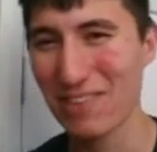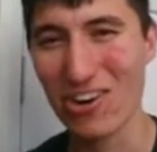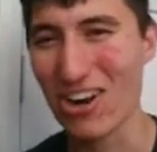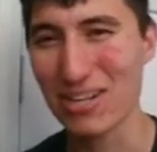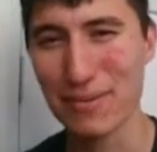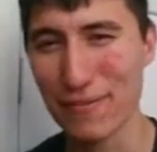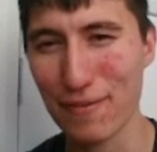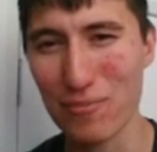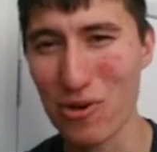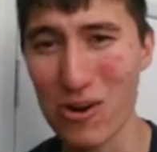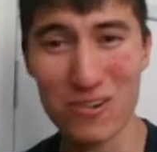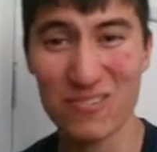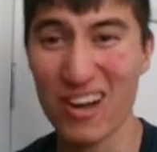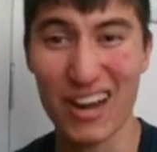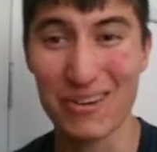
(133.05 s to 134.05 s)
Correct me if I'm
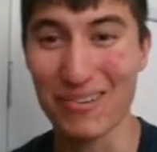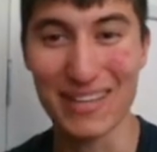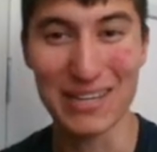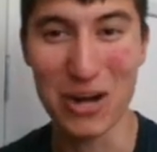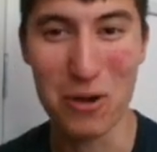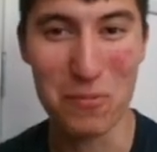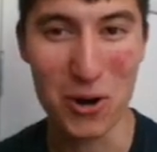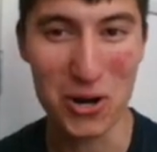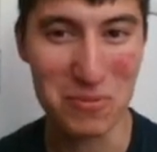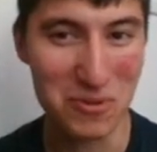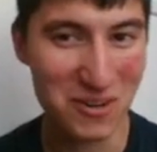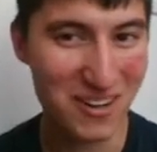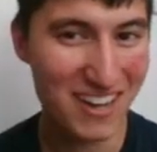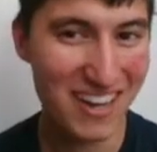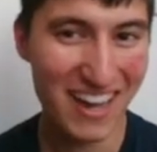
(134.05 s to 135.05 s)
wrong. I don't really know Pokemon.